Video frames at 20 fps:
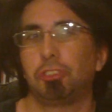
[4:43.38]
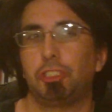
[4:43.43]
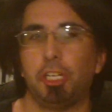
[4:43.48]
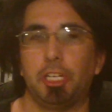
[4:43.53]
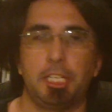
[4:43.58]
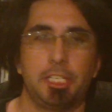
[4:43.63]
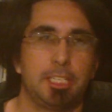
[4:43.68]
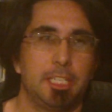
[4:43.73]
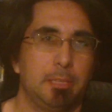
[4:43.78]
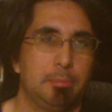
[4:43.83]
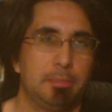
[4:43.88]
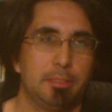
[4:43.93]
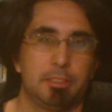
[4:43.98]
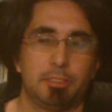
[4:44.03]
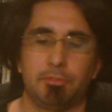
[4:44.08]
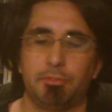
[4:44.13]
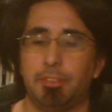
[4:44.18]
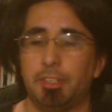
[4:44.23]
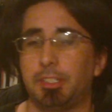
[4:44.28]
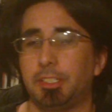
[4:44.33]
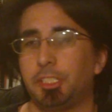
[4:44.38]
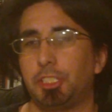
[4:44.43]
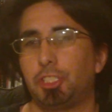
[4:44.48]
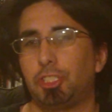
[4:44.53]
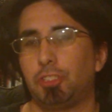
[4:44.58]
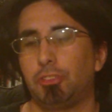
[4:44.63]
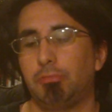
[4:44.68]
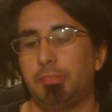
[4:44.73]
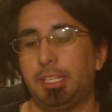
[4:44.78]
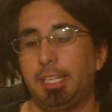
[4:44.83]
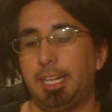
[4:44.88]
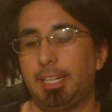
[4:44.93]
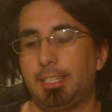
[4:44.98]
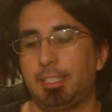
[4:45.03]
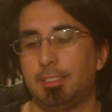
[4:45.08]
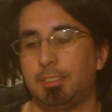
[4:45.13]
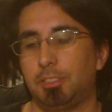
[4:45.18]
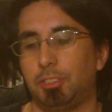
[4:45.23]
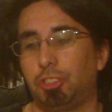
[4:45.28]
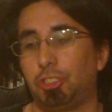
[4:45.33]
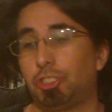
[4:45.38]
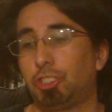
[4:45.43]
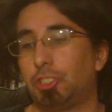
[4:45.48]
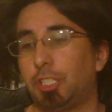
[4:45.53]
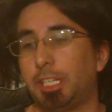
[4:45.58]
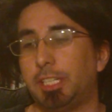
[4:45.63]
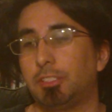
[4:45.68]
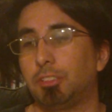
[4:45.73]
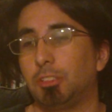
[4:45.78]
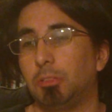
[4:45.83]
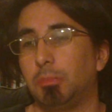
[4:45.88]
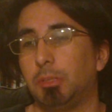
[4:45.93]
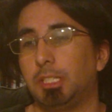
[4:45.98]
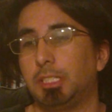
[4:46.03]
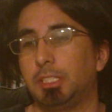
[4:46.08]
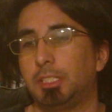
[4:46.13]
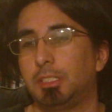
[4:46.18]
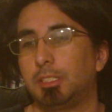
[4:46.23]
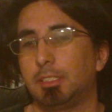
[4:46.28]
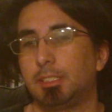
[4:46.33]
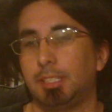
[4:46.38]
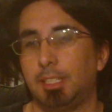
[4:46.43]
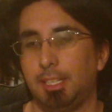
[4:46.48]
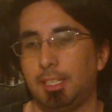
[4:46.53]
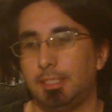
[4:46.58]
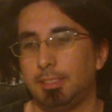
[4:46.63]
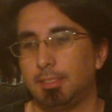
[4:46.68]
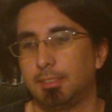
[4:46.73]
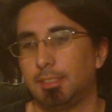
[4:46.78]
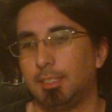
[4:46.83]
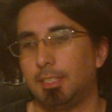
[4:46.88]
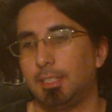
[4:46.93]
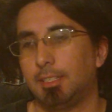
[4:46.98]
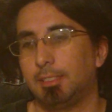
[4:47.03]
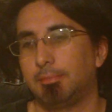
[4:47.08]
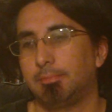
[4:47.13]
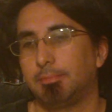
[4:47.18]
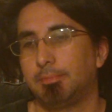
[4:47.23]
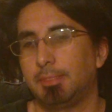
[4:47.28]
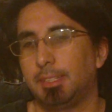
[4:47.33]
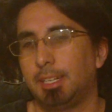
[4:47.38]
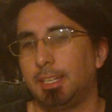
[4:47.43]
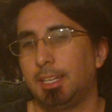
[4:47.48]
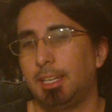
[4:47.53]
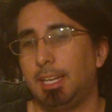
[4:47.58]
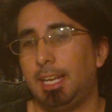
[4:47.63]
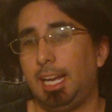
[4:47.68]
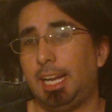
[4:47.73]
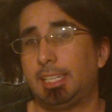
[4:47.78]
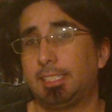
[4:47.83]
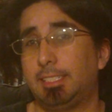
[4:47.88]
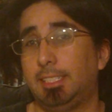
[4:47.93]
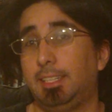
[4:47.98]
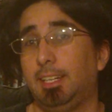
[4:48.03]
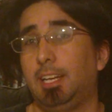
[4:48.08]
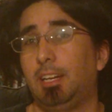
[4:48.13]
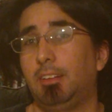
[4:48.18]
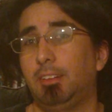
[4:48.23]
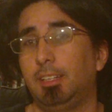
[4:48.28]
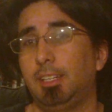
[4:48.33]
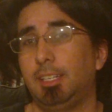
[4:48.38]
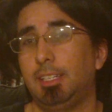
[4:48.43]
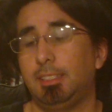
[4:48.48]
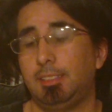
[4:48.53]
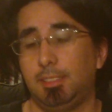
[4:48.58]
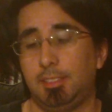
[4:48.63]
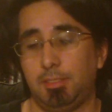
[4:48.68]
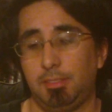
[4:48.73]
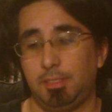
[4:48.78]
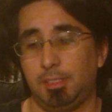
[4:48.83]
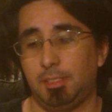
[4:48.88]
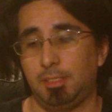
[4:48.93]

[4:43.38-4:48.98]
Johnny Depp doesn't stray so much in his acting nowadays.